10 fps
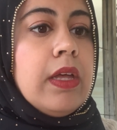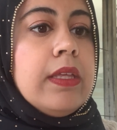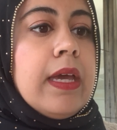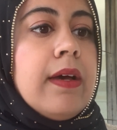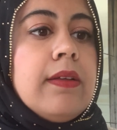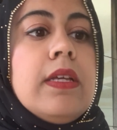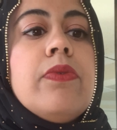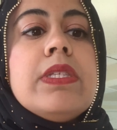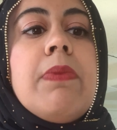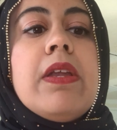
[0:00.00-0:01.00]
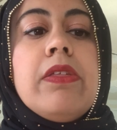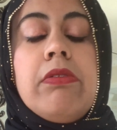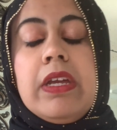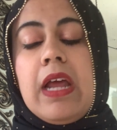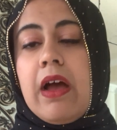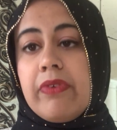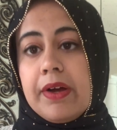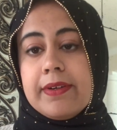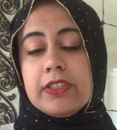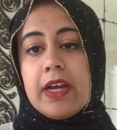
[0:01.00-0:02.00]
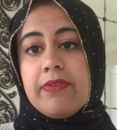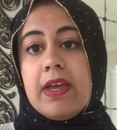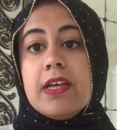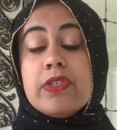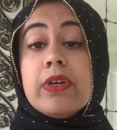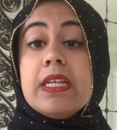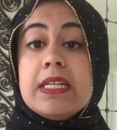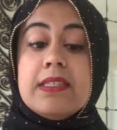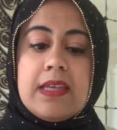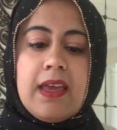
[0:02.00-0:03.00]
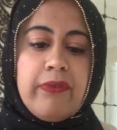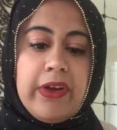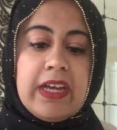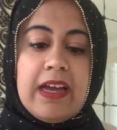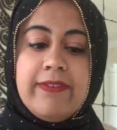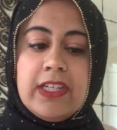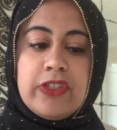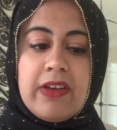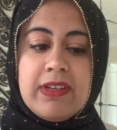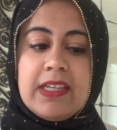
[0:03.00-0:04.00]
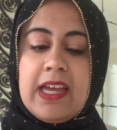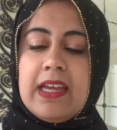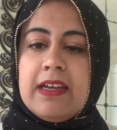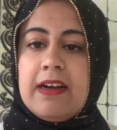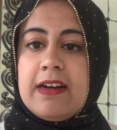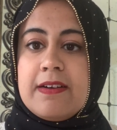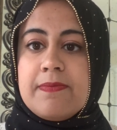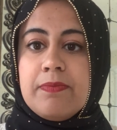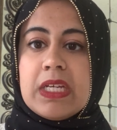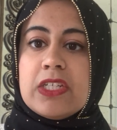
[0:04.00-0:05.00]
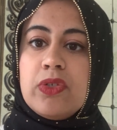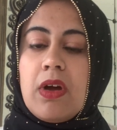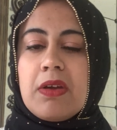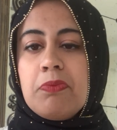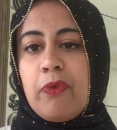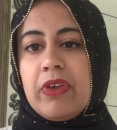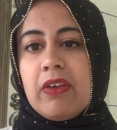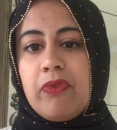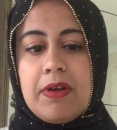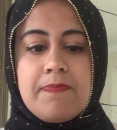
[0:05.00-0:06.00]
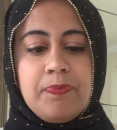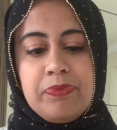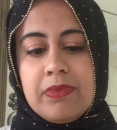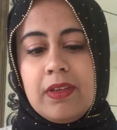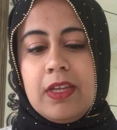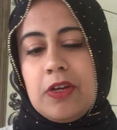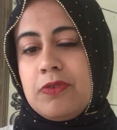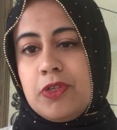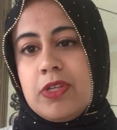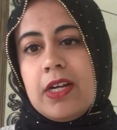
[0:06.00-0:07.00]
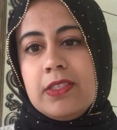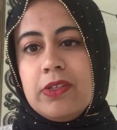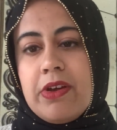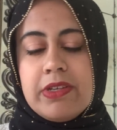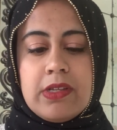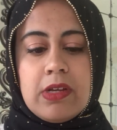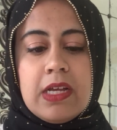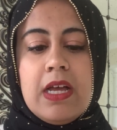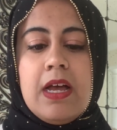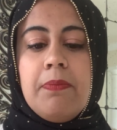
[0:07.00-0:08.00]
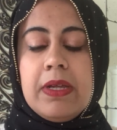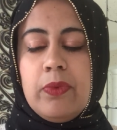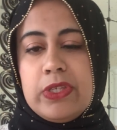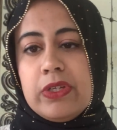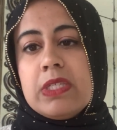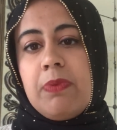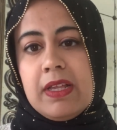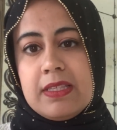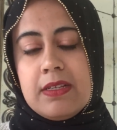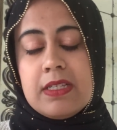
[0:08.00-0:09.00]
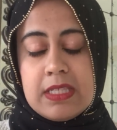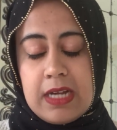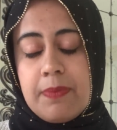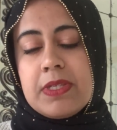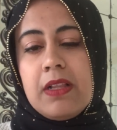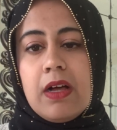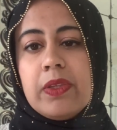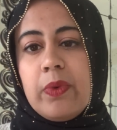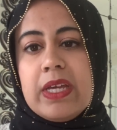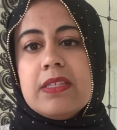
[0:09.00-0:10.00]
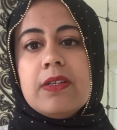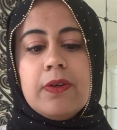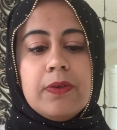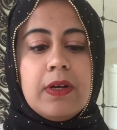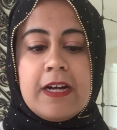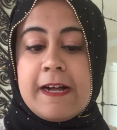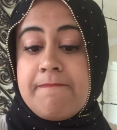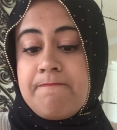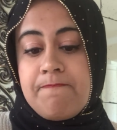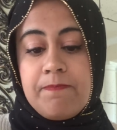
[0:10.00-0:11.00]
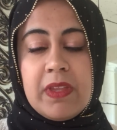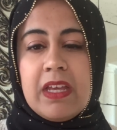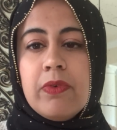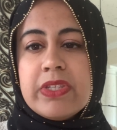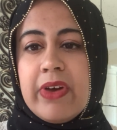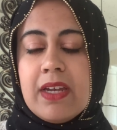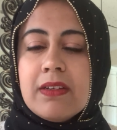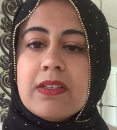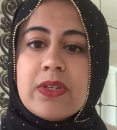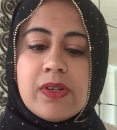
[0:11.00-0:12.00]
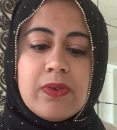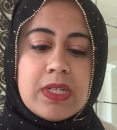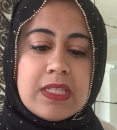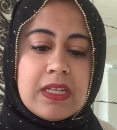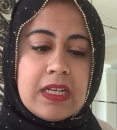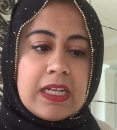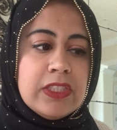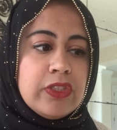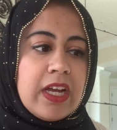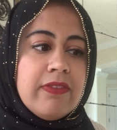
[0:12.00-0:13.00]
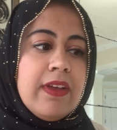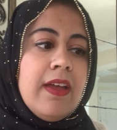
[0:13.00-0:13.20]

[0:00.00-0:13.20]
Yeah, it was about a 3.5 hour drive. So it is a very heavy driving day because you are moving from, Utah to Arizona, but we took stops along the way. So it was fun. So it was a nice drive.